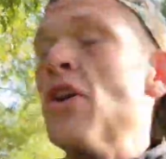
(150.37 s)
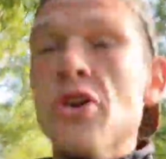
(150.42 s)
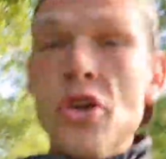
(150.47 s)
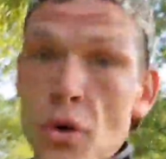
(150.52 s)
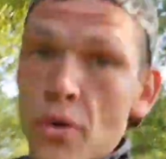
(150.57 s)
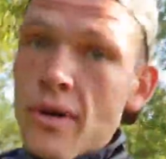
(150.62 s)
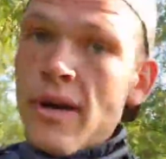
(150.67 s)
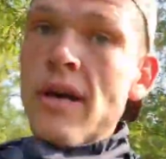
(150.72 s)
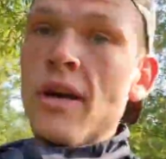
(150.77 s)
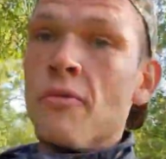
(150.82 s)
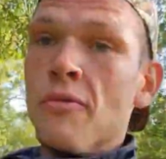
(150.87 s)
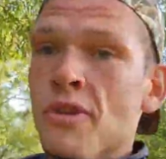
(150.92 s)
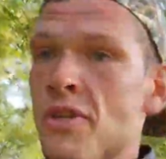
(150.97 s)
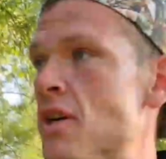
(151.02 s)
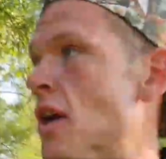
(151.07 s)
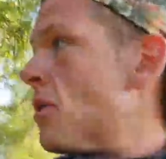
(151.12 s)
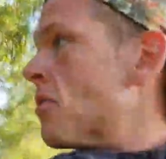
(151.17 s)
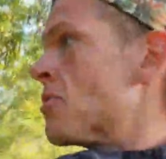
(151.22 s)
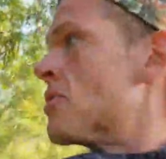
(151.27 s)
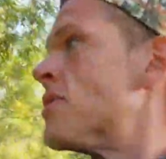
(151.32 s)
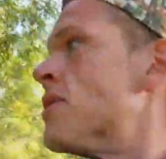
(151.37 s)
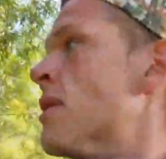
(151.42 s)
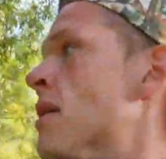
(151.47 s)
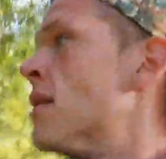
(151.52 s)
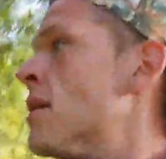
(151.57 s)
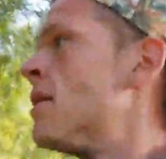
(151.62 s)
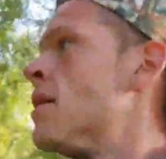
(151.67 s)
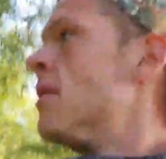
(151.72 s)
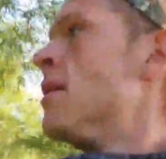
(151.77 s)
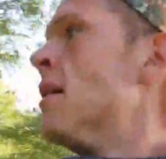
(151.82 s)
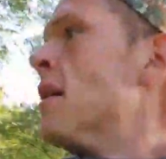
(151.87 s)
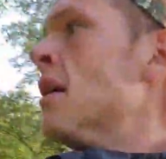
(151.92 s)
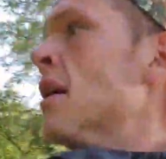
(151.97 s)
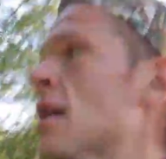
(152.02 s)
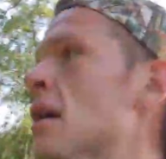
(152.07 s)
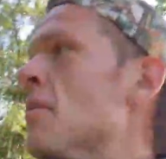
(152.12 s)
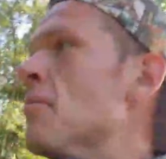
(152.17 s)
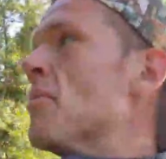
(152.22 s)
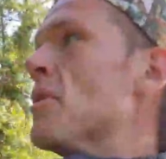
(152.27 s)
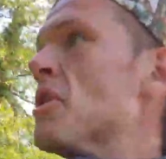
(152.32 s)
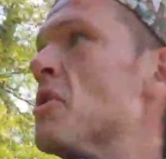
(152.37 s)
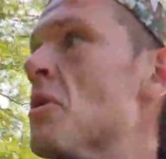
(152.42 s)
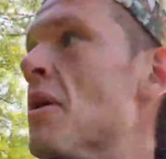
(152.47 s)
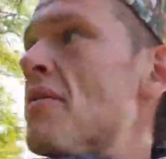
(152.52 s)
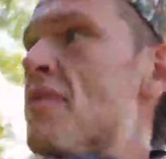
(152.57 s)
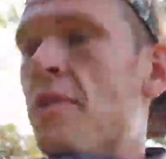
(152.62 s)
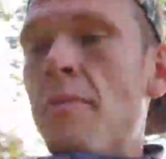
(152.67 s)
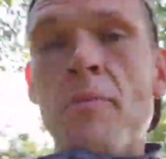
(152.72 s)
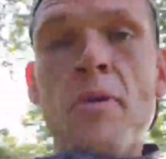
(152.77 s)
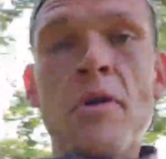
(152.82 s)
you'll get the results. But you have to